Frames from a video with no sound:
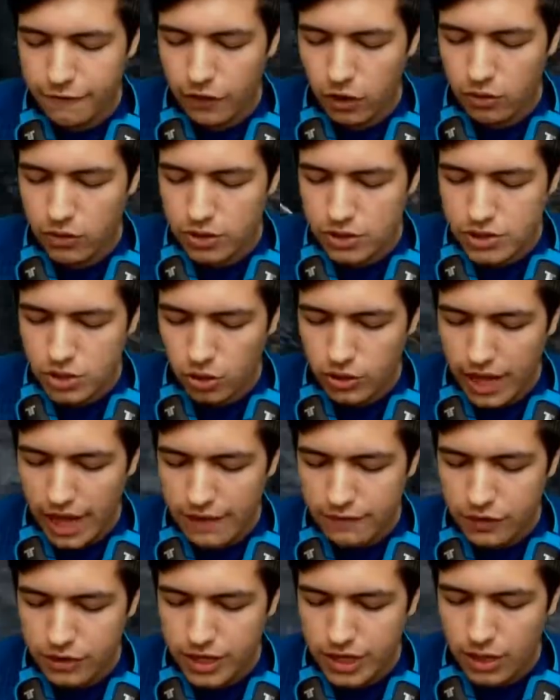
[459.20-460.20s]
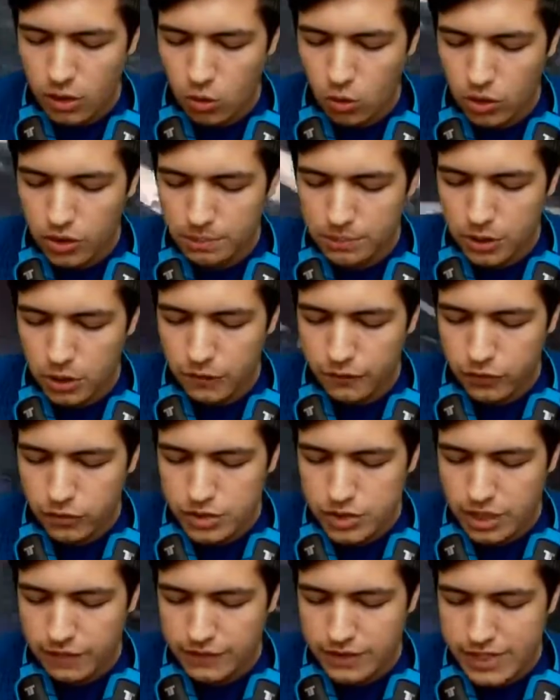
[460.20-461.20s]
of focus on everything, all the
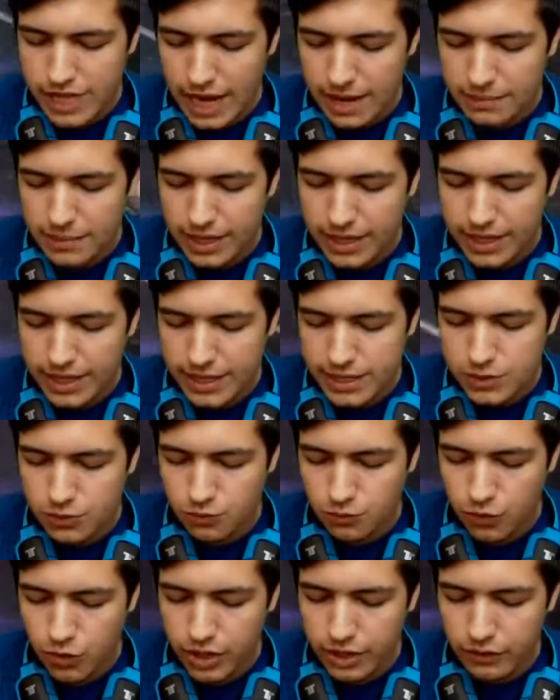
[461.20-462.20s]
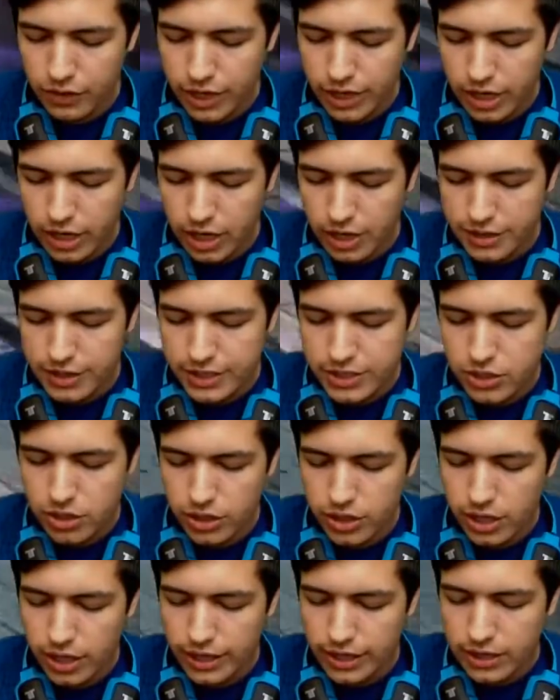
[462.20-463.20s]
beautiful stuff that's happening is really, really hard. It's
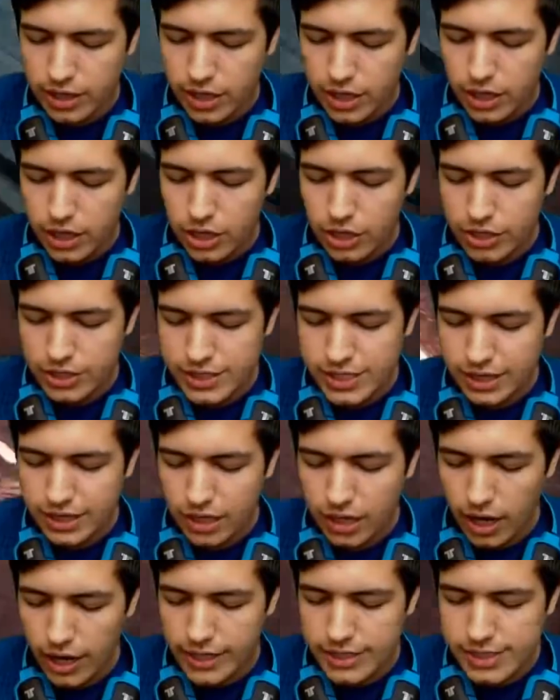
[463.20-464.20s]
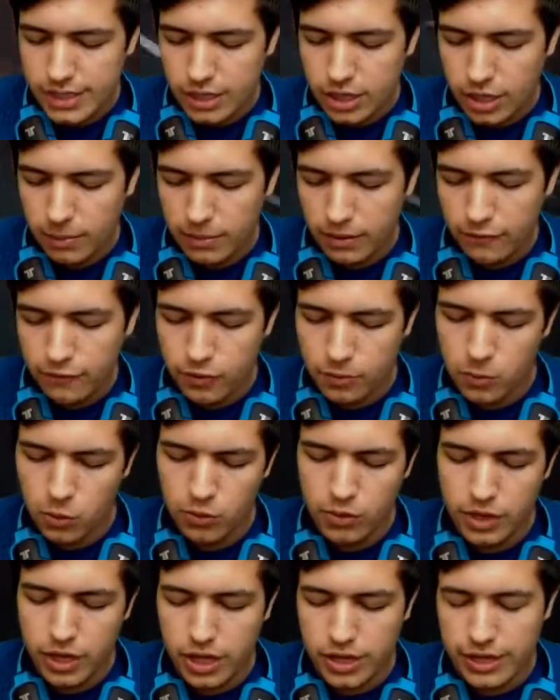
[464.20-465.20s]
got like, you can see the lighting coming from
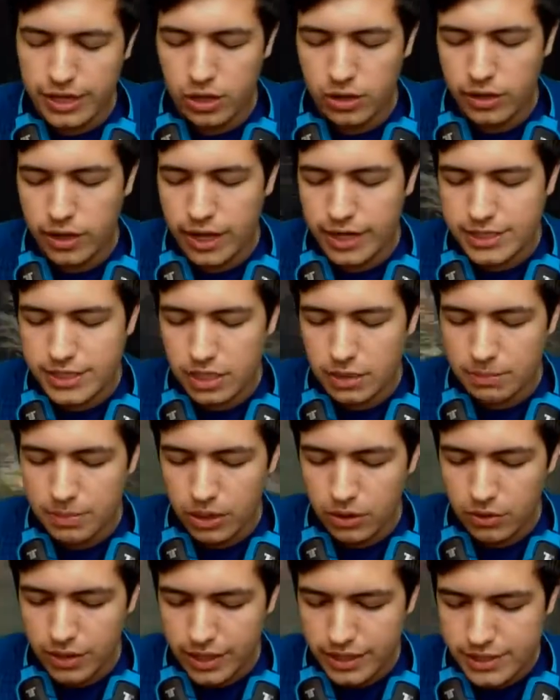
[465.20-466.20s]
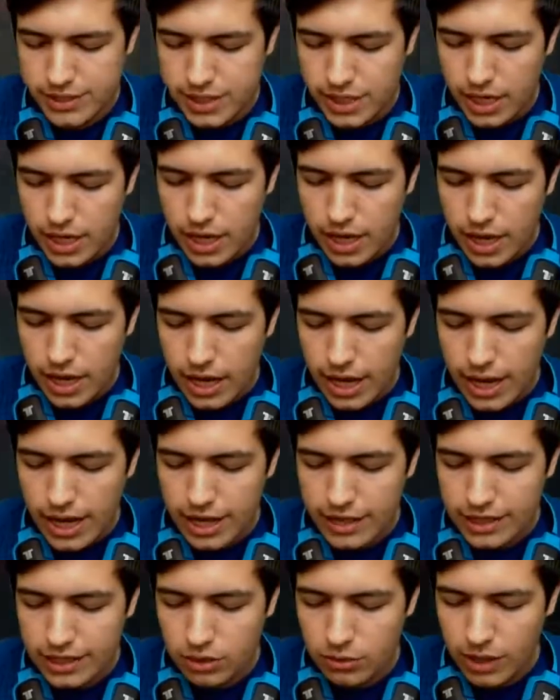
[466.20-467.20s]
all the neon lights in the buildings.
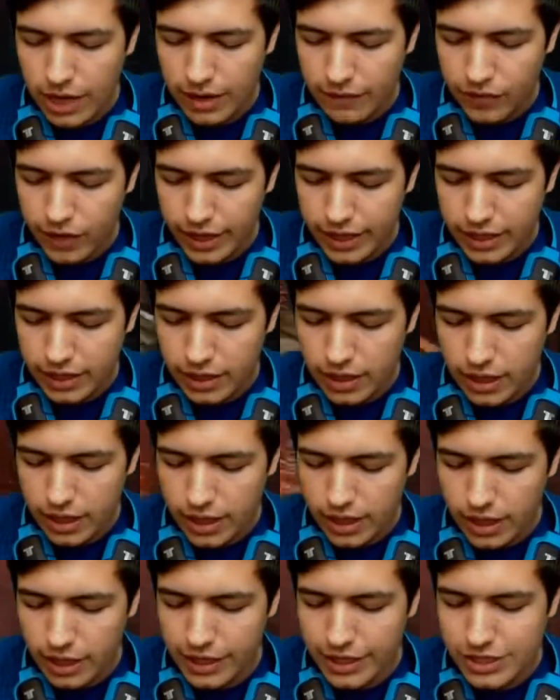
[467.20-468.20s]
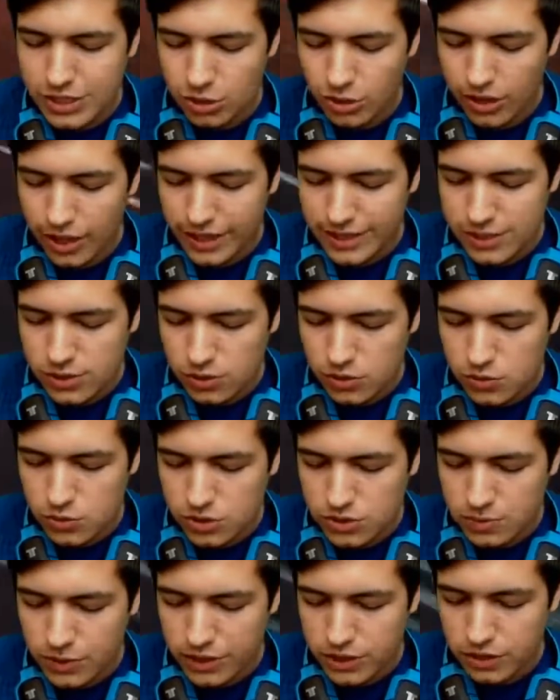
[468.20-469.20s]
Then you have like initial light source
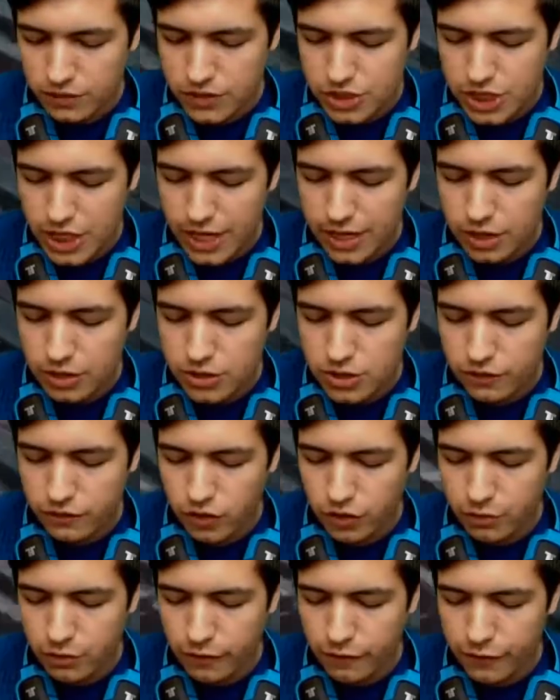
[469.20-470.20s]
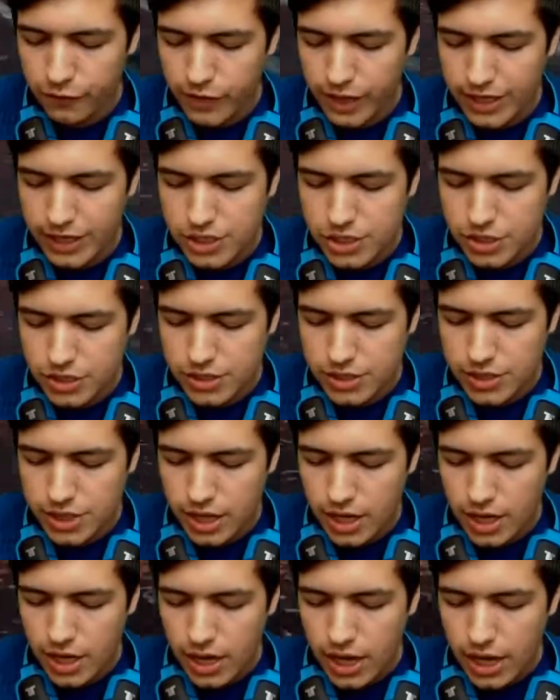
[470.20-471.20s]
which brings off shadows. You've got the reflections,